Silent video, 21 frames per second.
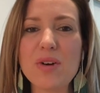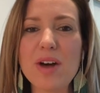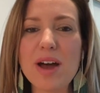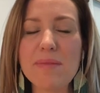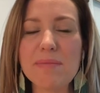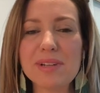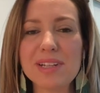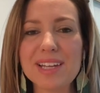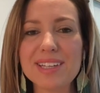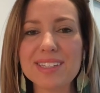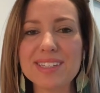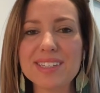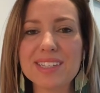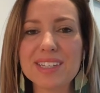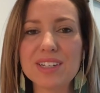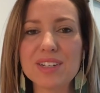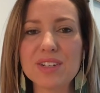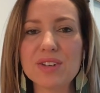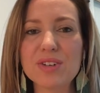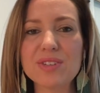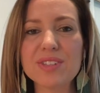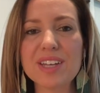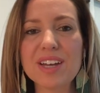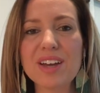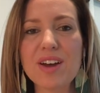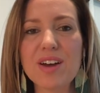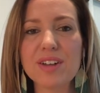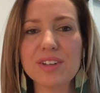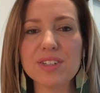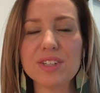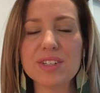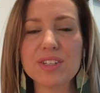I'm a licensed clinical
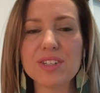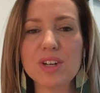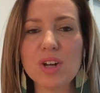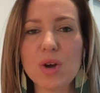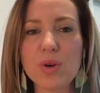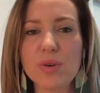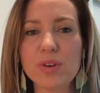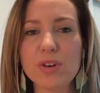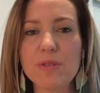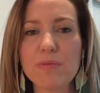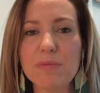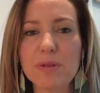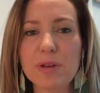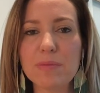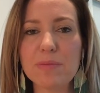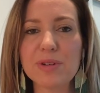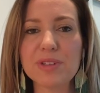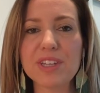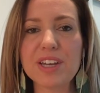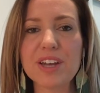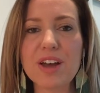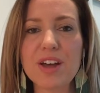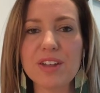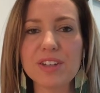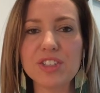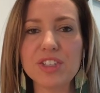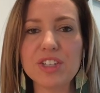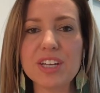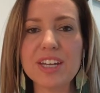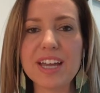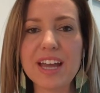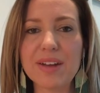psychologist and owner of Biltmore Psychology
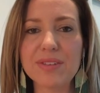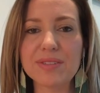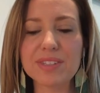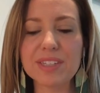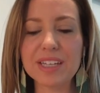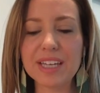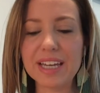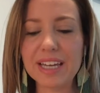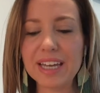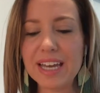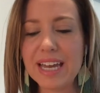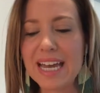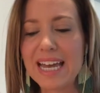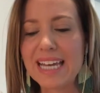and Counseling.